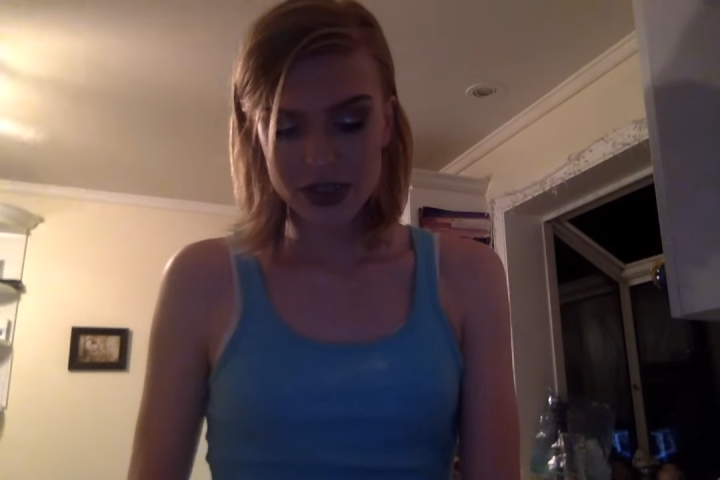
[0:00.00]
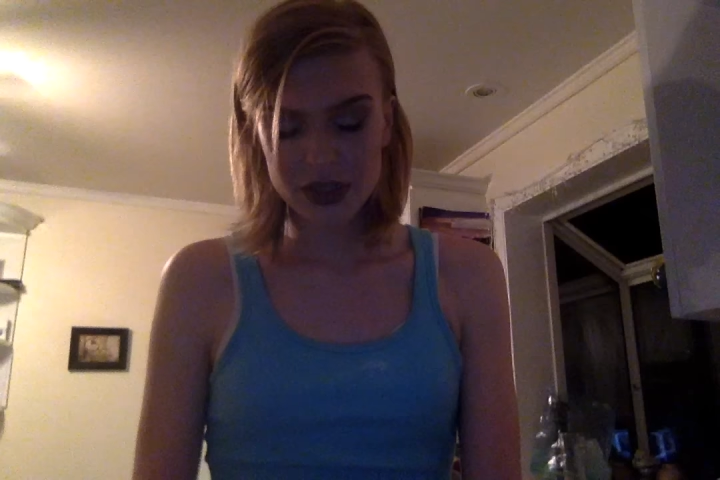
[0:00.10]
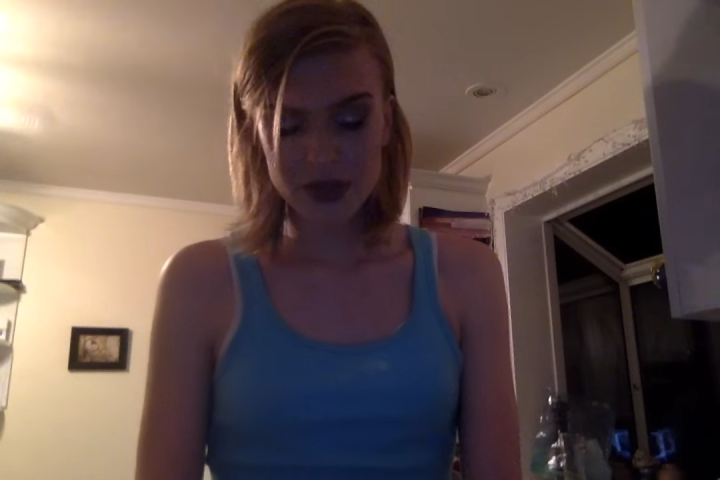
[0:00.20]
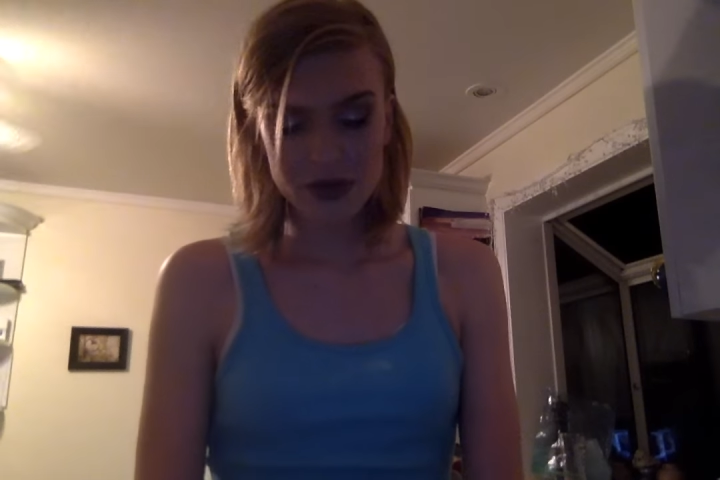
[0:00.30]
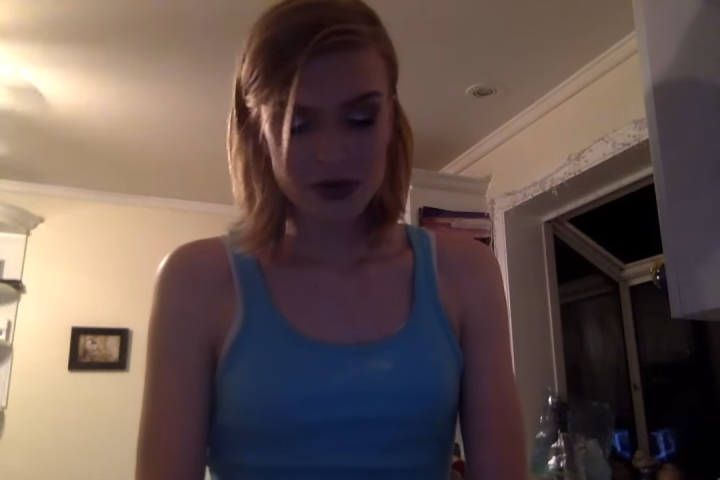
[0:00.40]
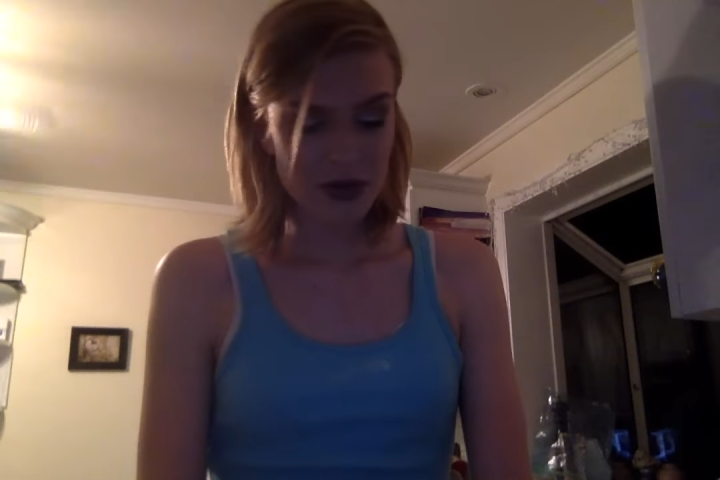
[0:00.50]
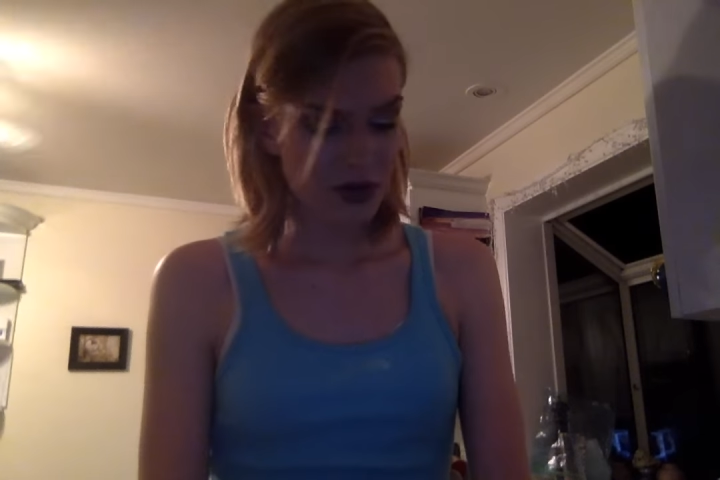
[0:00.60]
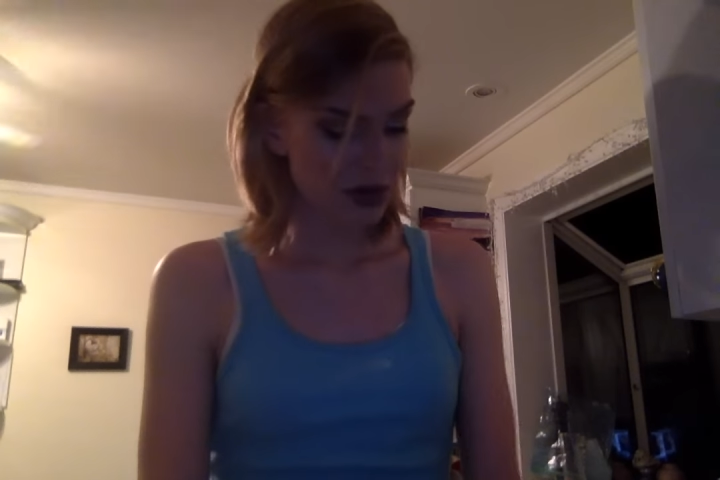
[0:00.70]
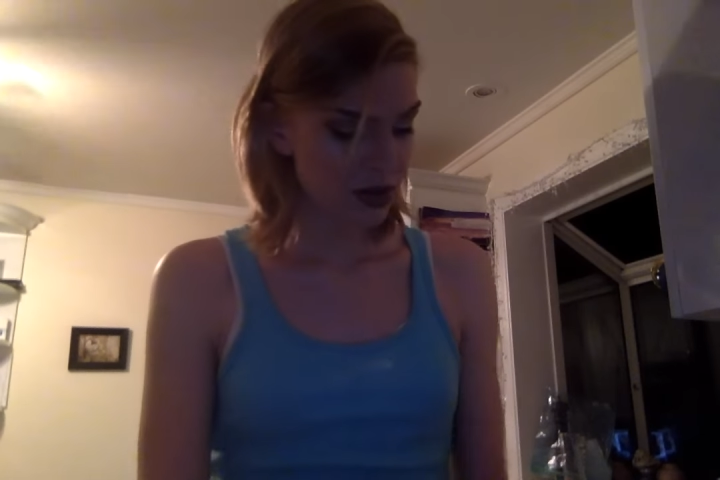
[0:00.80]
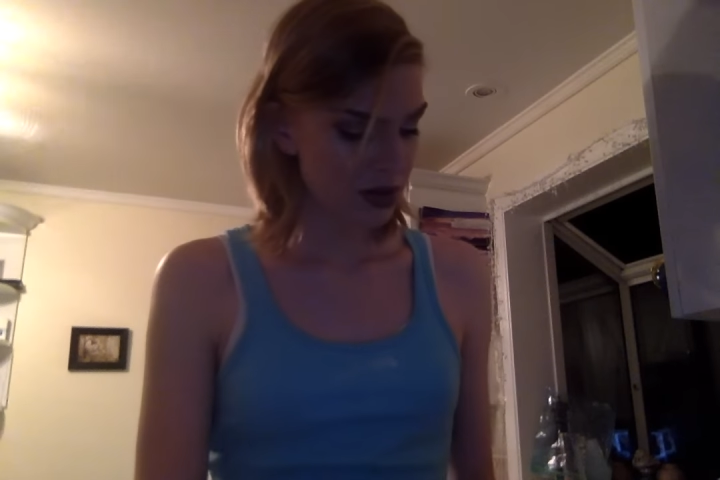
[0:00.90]
to
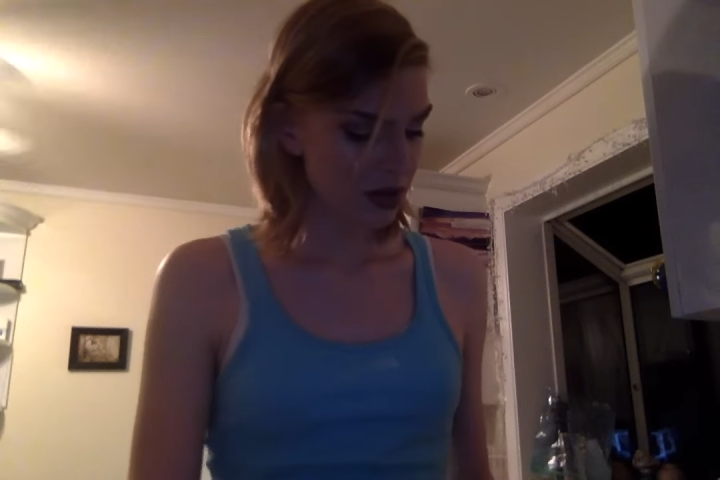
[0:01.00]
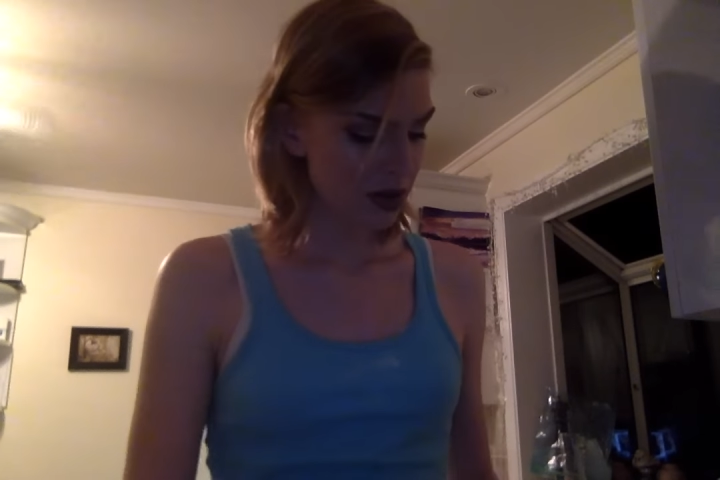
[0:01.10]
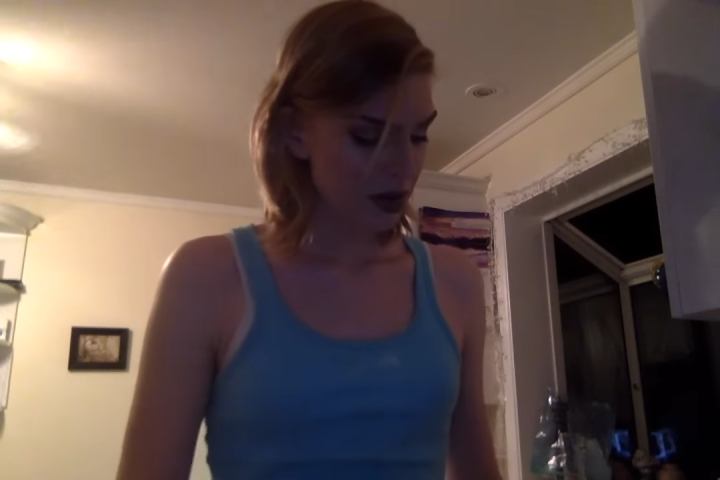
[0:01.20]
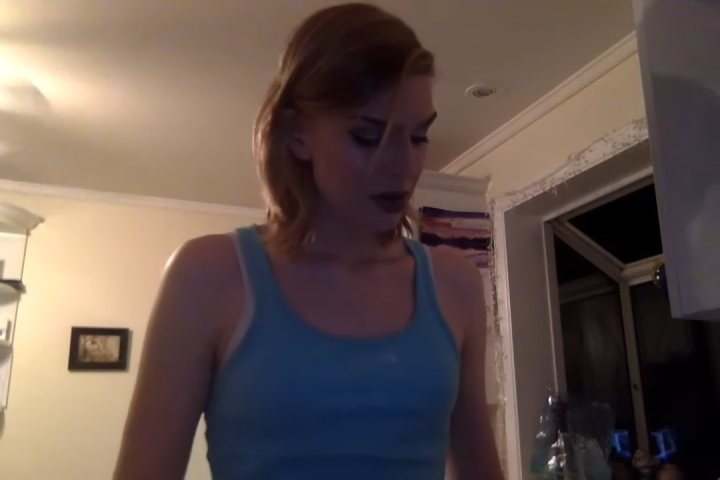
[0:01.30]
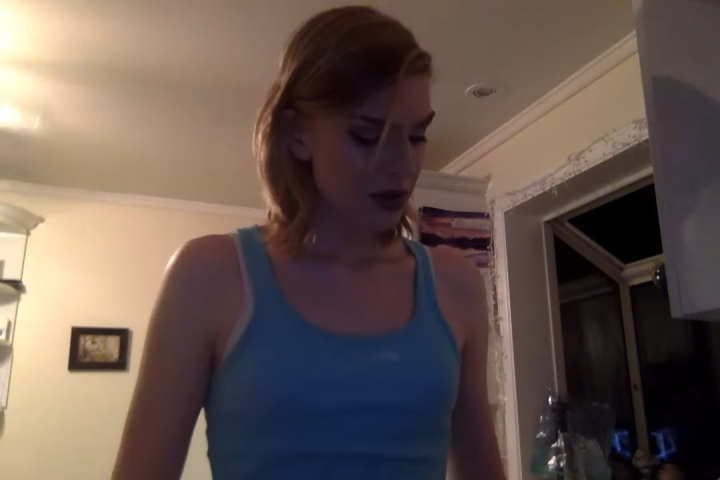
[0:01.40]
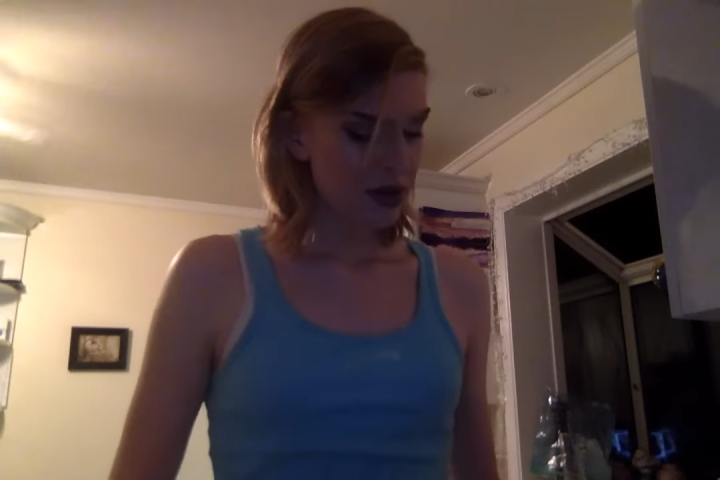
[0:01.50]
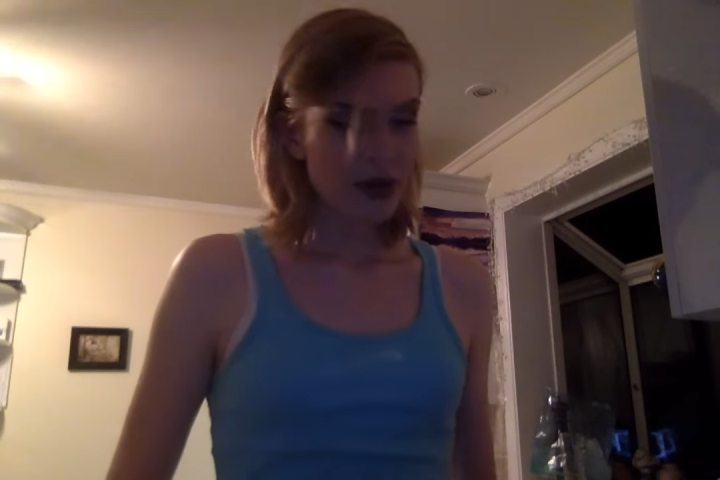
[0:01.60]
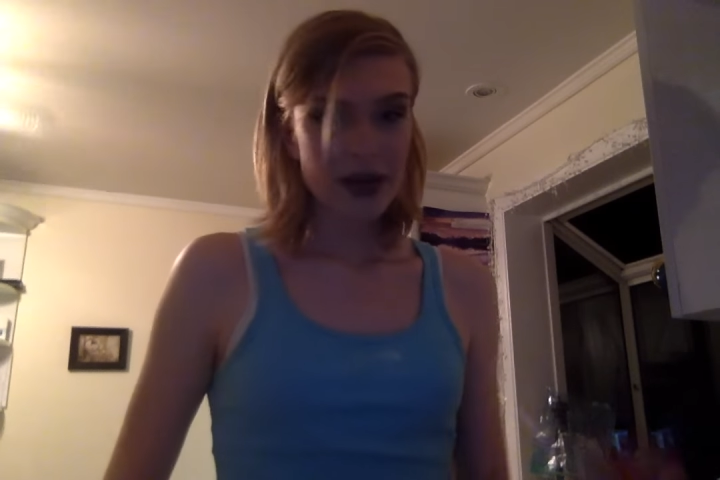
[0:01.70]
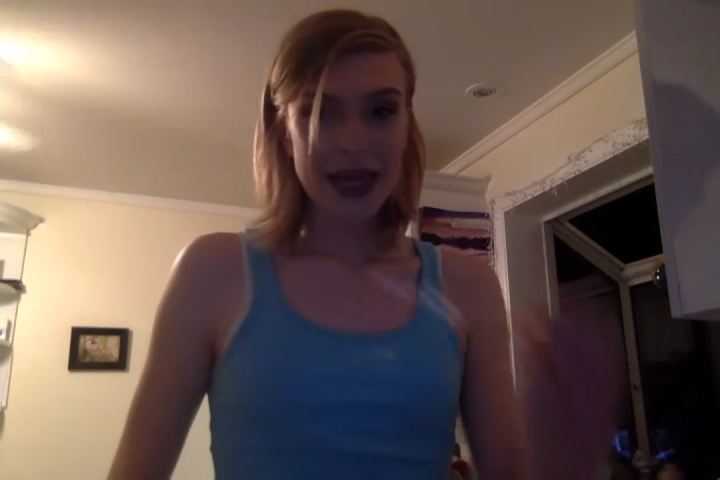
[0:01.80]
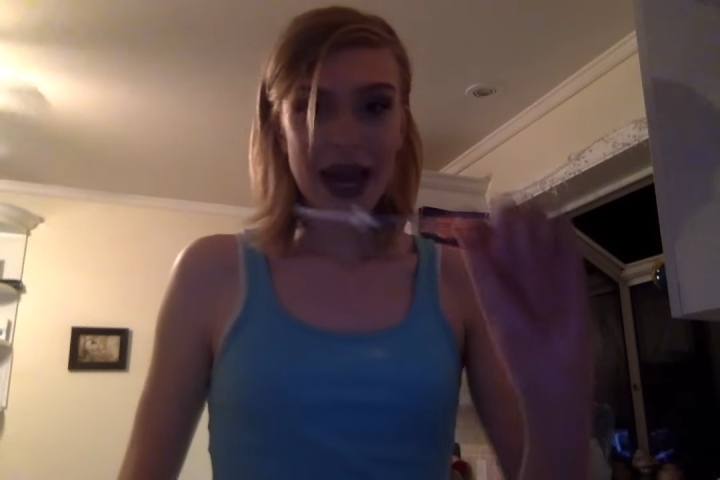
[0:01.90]

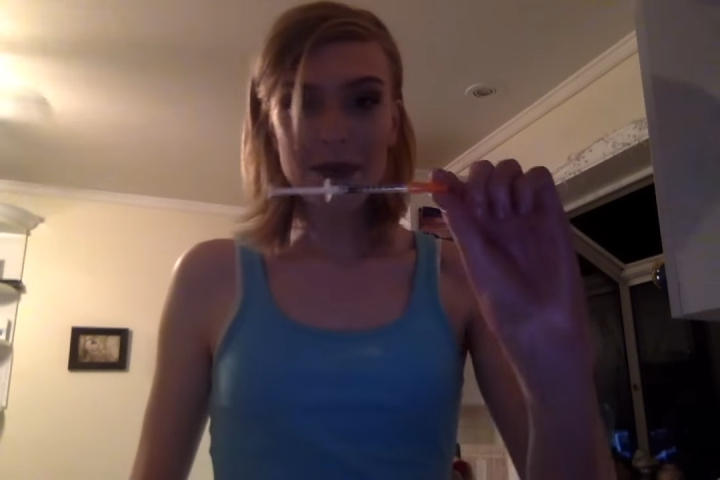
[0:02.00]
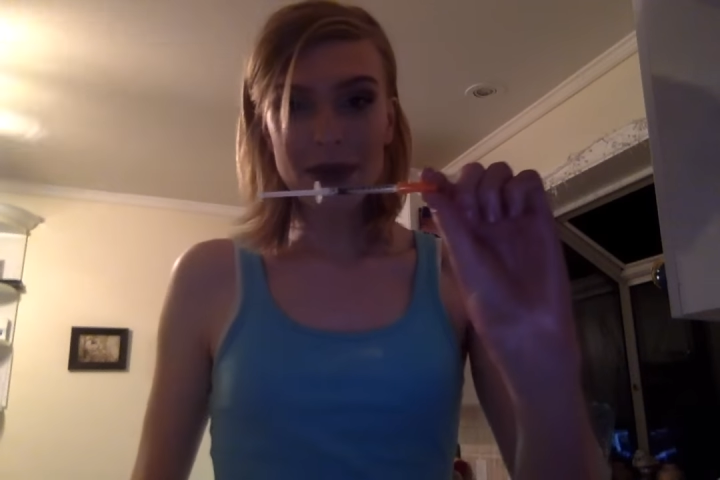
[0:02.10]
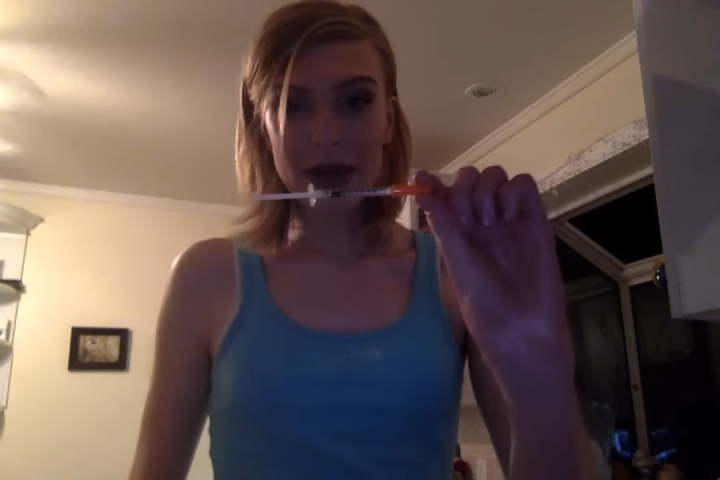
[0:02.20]
cap